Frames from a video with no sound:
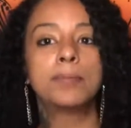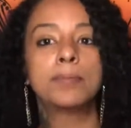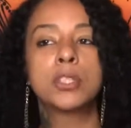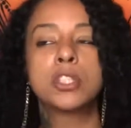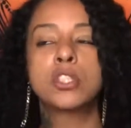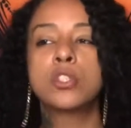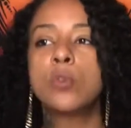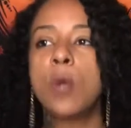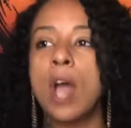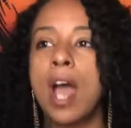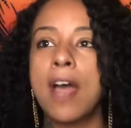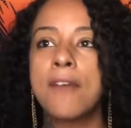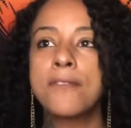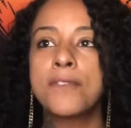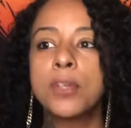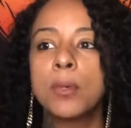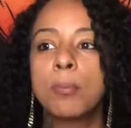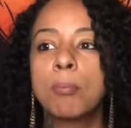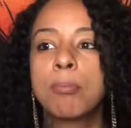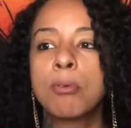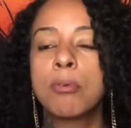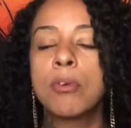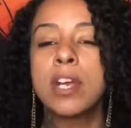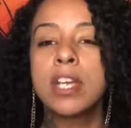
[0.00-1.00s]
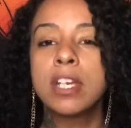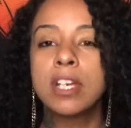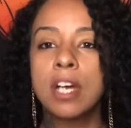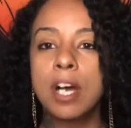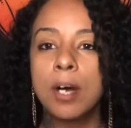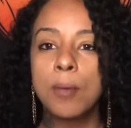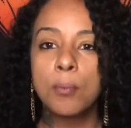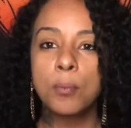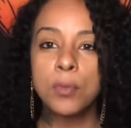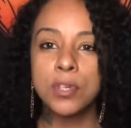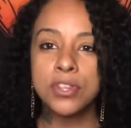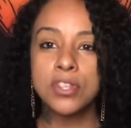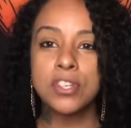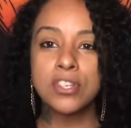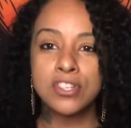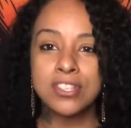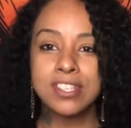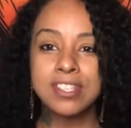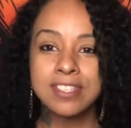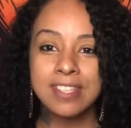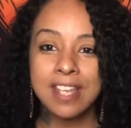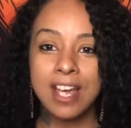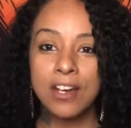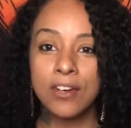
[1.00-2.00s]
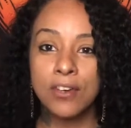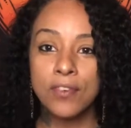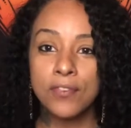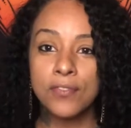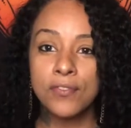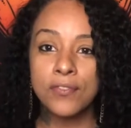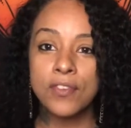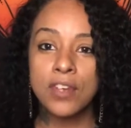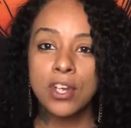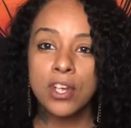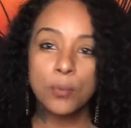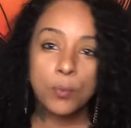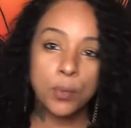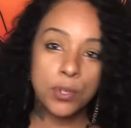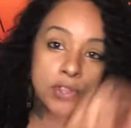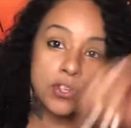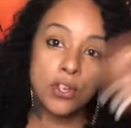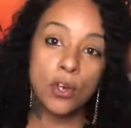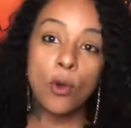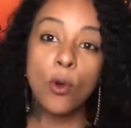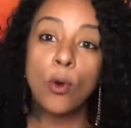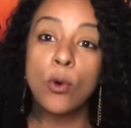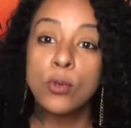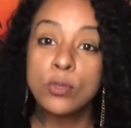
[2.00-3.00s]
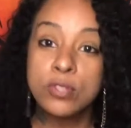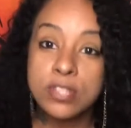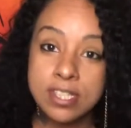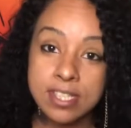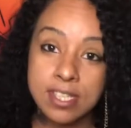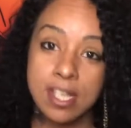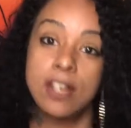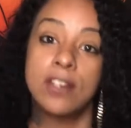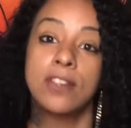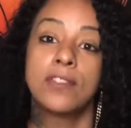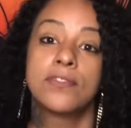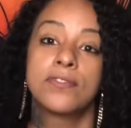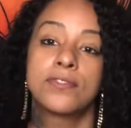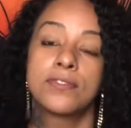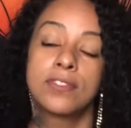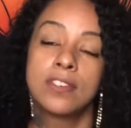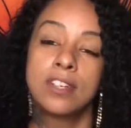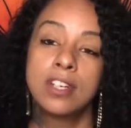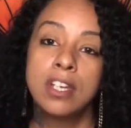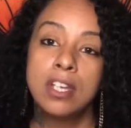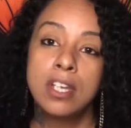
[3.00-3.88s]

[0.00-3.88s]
but you have to break up with yourself, with your old self,